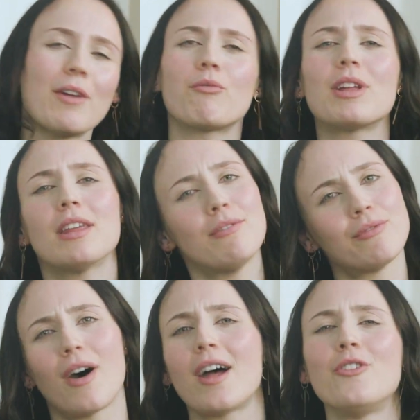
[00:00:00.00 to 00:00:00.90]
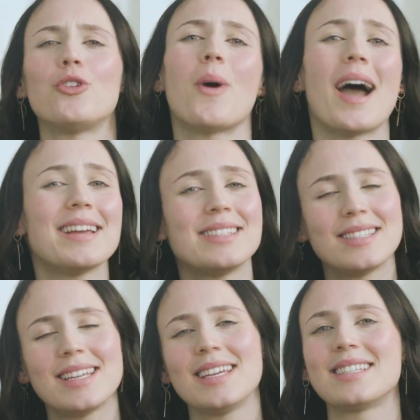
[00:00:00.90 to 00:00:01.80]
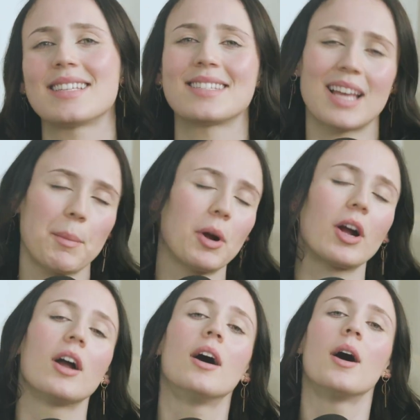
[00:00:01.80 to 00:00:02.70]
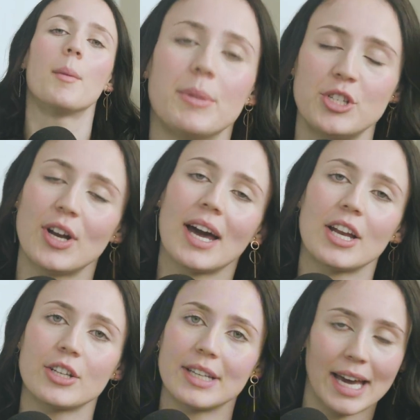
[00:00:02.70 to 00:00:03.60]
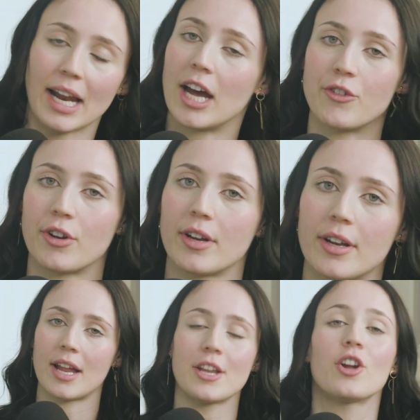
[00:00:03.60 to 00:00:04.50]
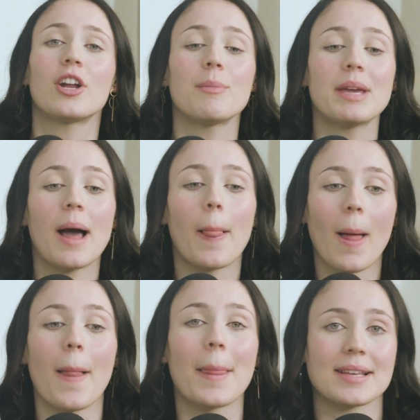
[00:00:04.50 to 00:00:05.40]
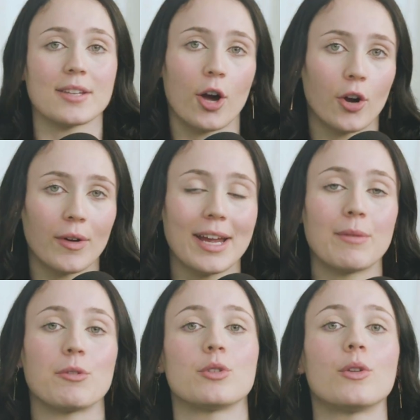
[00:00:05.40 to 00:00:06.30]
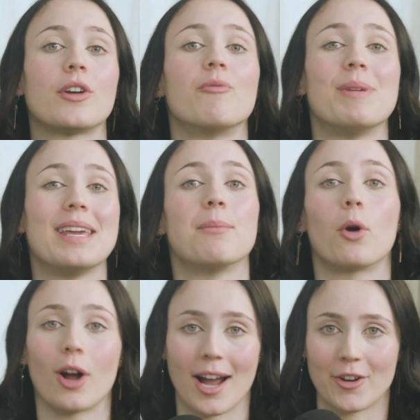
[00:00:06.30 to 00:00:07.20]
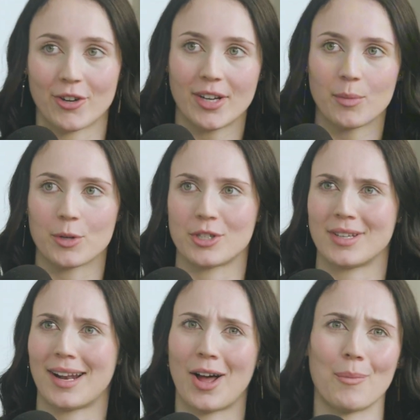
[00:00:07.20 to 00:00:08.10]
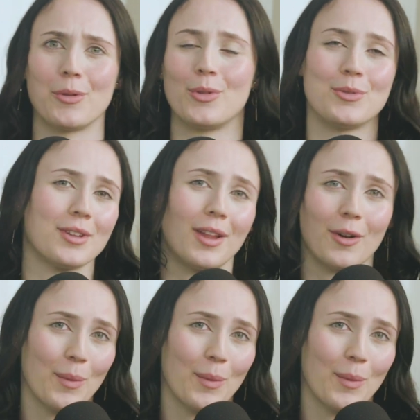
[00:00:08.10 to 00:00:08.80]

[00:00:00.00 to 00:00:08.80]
it really fun. Do iced teas. It's summer. But you got to get hydrated. And you're going to be a lot less hungry in result of being more hydrated, which is going to help you lose a lot of